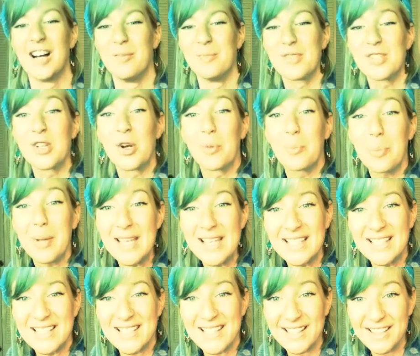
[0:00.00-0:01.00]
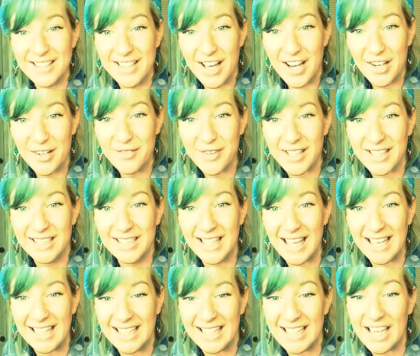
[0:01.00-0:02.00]
So peace, love,
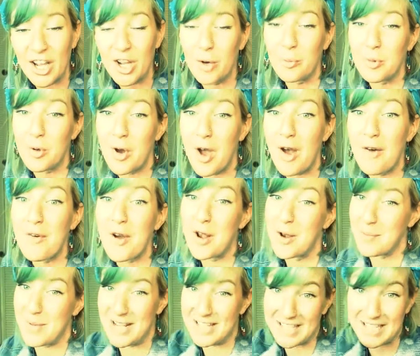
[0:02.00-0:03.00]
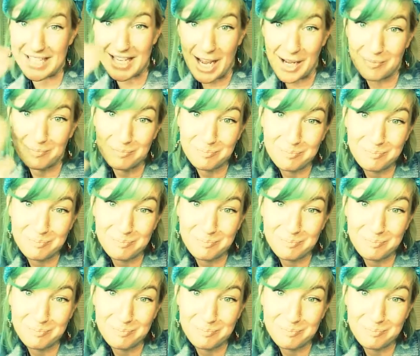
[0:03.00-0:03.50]
Lainey. I hope you have an amazing day.